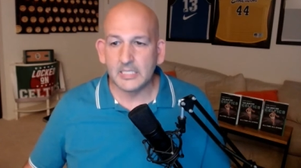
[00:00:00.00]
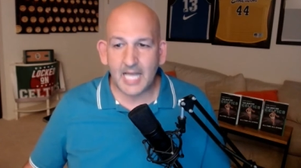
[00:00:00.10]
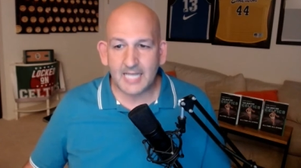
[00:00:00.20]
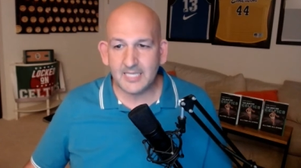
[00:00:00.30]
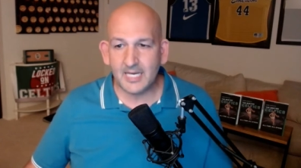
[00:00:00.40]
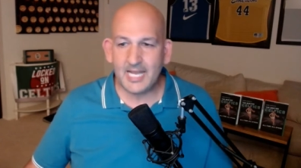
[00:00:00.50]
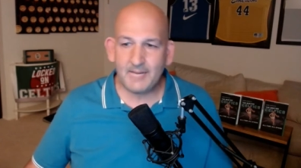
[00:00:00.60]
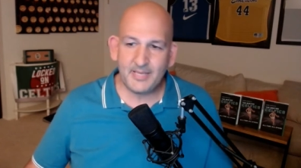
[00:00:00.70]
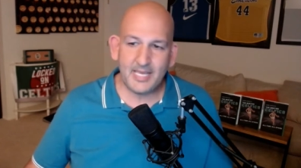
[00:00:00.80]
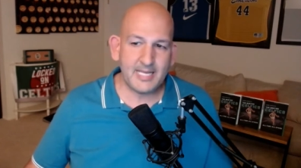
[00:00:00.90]
Locked On
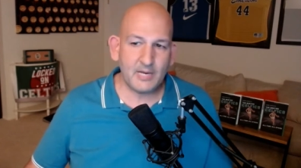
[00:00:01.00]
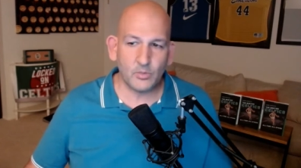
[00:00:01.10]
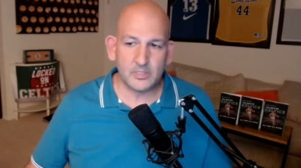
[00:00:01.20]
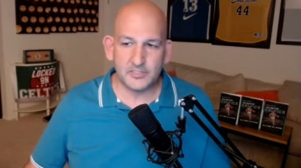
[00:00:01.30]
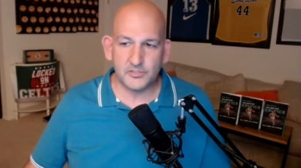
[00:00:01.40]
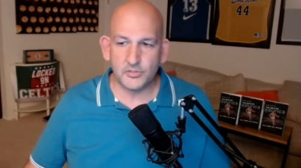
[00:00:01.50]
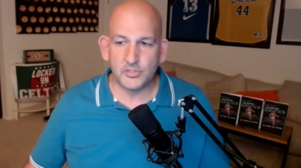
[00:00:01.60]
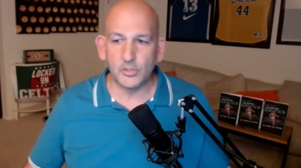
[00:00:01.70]
N B A Network listeners,